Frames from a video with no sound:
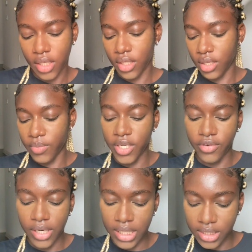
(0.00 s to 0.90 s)

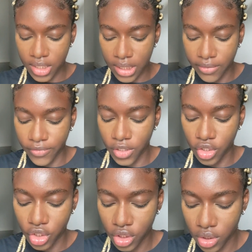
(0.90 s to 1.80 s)
Mineralize
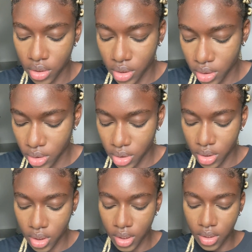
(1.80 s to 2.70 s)
Skinfinish
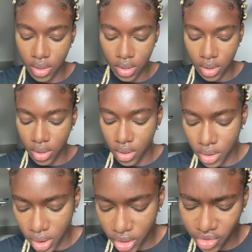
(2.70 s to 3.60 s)
in
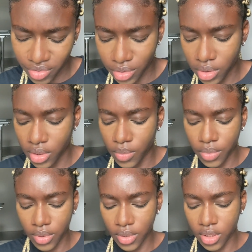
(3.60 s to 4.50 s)
Natural,
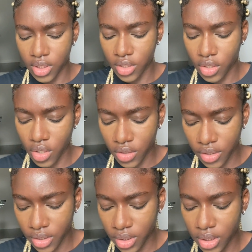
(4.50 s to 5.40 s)
but it's in the
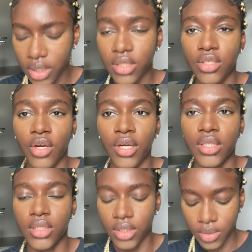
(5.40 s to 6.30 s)
color Dark
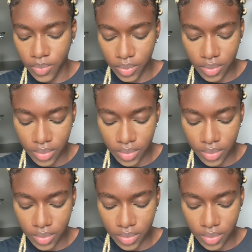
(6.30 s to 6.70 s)
Deep,